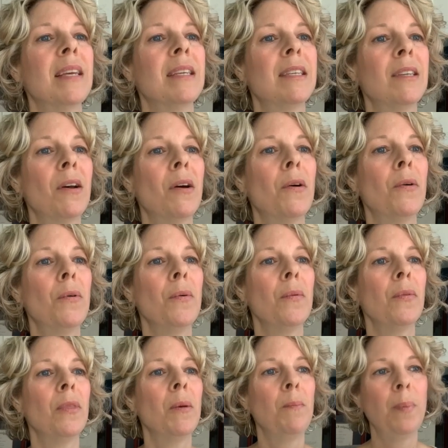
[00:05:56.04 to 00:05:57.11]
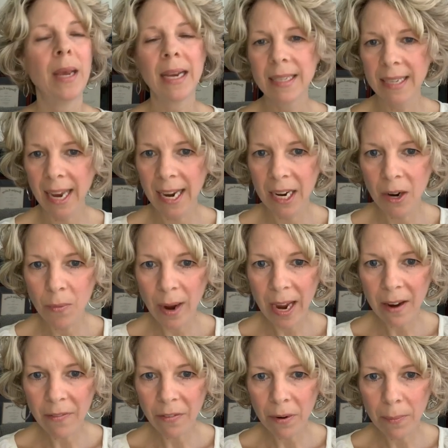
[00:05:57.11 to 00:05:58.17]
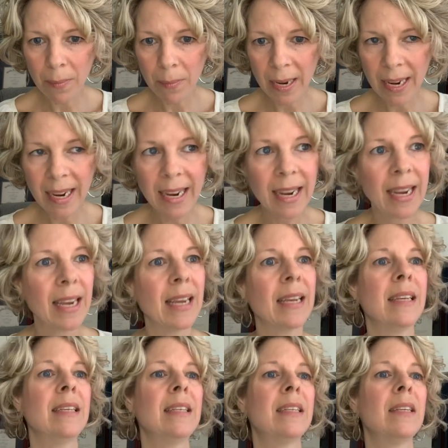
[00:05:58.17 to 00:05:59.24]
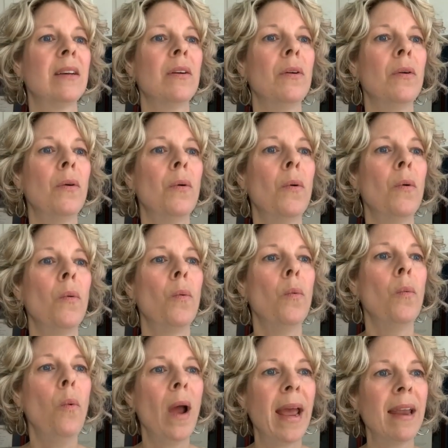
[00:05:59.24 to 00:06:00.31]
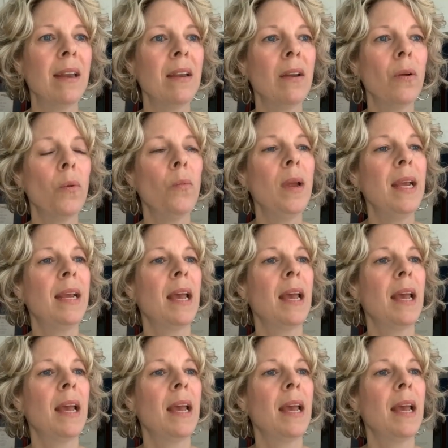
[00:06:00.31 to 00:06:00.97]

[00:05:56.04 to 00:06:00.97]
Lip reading: So the big takeaway for me is when we